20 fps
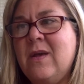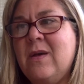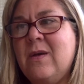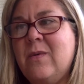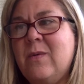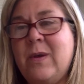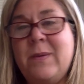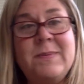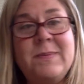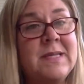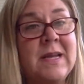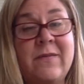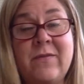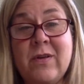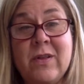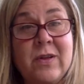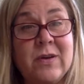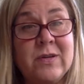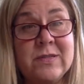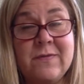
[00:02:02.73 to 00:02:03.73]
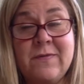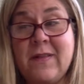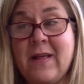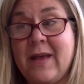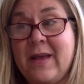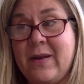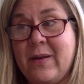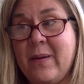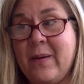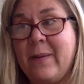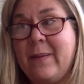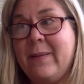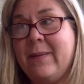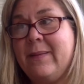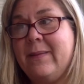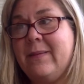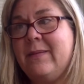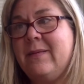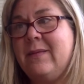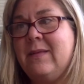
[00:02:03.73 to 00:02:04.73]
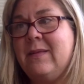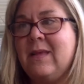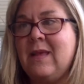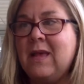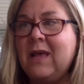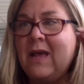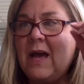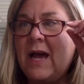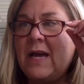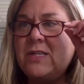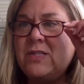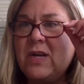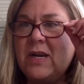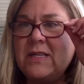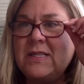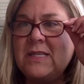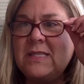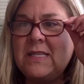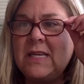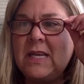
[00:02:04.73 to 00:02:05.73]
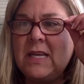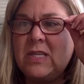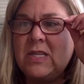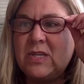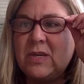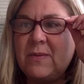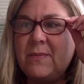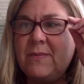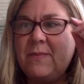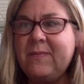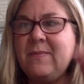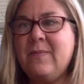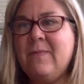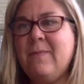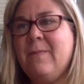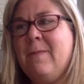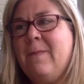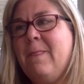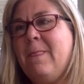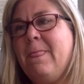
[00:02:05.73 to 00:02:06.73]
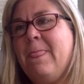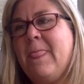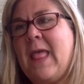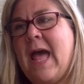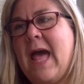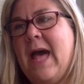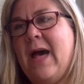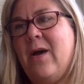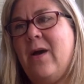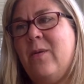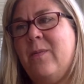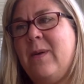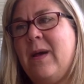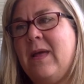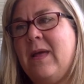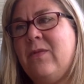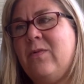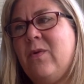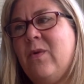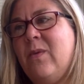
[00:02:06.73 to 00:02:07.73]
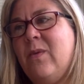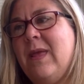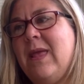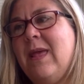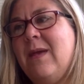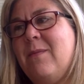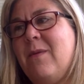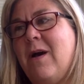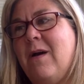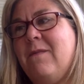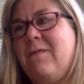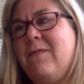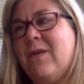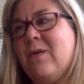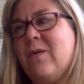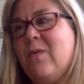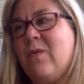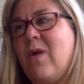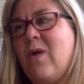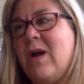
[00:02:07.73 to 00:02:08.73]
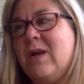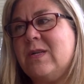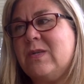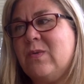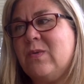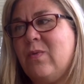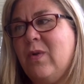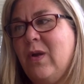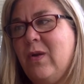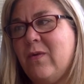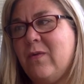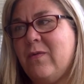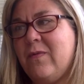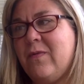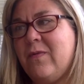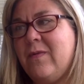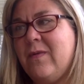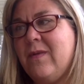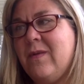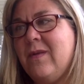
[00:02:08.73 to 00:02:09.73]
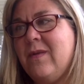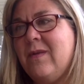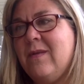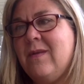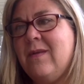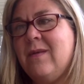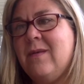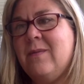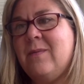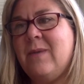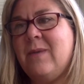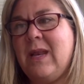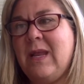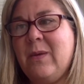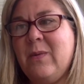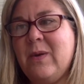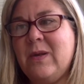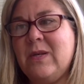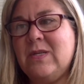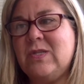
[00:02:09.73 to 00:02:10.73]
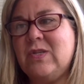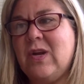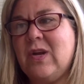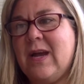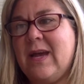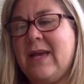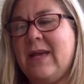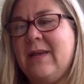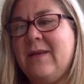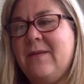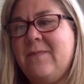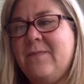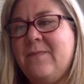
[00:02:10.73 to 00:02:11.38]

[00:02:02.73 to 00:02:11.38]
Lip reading: Weeps never learned to fly at all. I tried to teach him how by throwing him off the garage roof, but he wouldn't try.